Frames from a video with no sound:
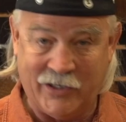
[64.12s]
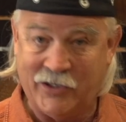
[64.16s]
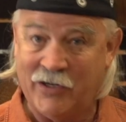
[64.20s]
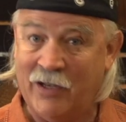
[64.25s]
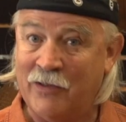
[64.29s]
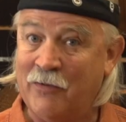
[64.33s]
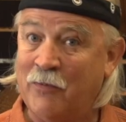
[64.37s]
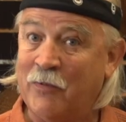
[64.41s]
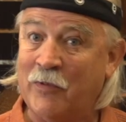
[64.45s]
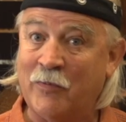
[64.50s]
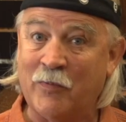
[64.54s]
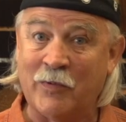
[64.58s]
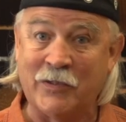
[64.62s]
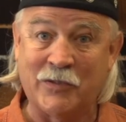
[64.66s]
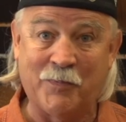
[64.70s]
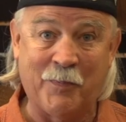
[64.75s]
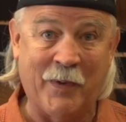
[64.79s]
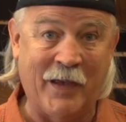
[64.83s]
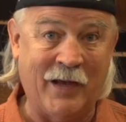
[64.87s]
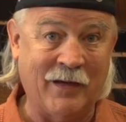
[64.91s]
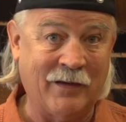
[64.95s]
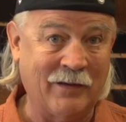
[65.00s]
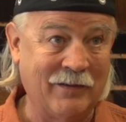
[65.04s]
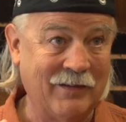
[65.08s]
each other with
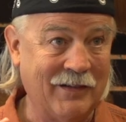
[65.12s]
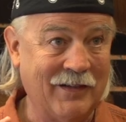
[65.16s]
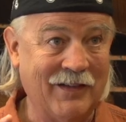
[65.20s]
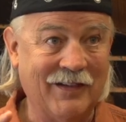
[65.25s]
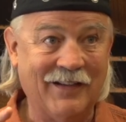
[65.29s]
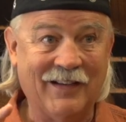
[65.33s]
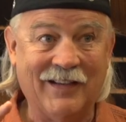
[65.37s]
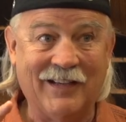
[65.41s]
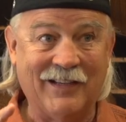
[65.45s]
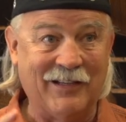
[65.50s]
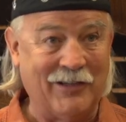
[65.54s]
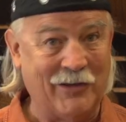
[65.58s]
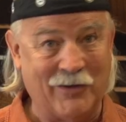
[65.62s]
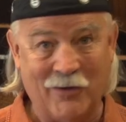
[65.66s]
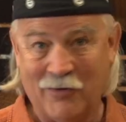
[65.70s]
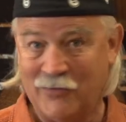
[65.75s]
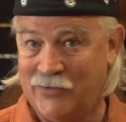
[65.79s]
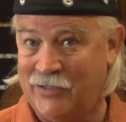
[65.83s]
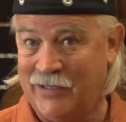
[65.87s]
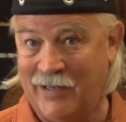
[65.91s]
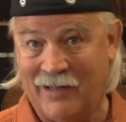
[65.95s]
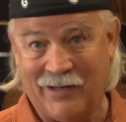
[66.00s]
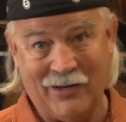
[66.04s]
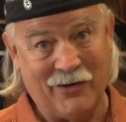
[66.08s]
respect. You don't
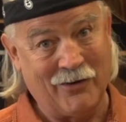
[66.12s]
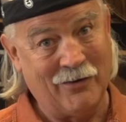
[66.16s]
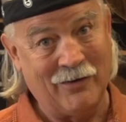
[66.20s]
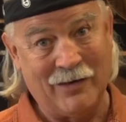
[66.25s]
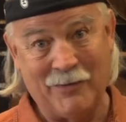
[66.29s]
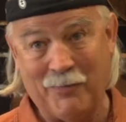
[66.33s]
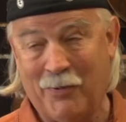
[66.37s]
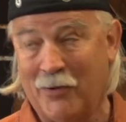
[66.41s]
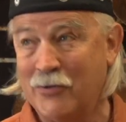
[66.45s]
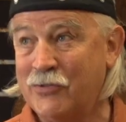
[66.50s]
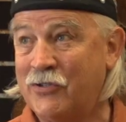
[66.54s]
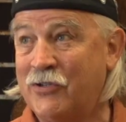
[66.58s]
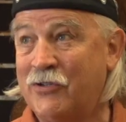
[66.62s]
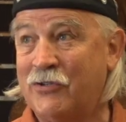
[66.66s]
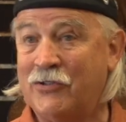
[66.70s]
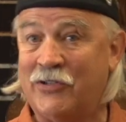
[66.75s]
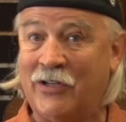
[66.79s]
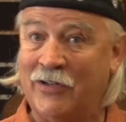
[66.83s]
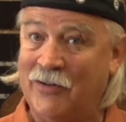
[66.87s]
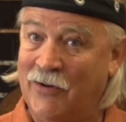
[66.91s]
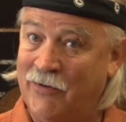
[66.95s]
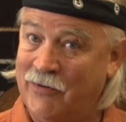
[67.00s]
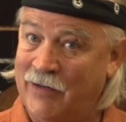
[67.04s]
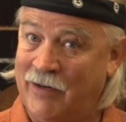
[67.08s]
see any girly posters,
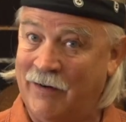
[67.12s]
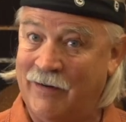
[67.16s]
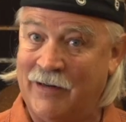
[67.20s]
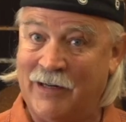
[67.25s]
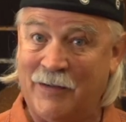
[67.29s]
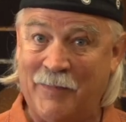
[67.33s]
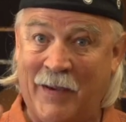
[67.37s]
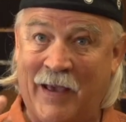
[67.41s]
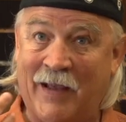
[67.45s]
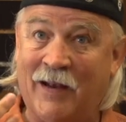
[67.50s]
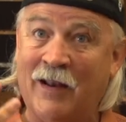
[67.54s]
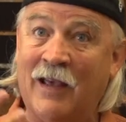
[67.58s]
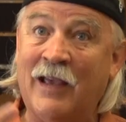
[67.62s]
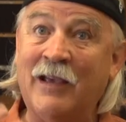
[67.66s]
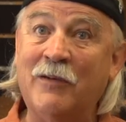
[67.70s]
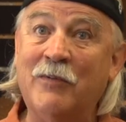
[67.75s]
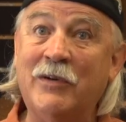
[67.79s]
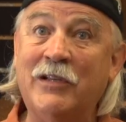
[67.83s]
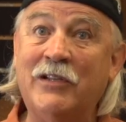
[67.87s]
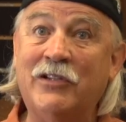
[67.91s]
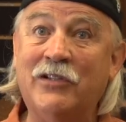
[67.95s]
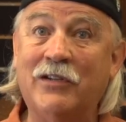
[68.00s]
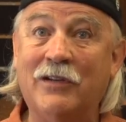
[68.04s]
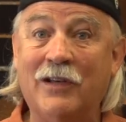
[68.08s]
you don't hear any bad
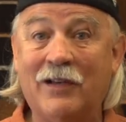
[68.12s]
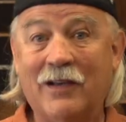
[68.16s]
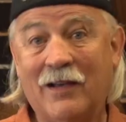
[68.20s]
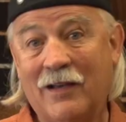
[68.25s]
language.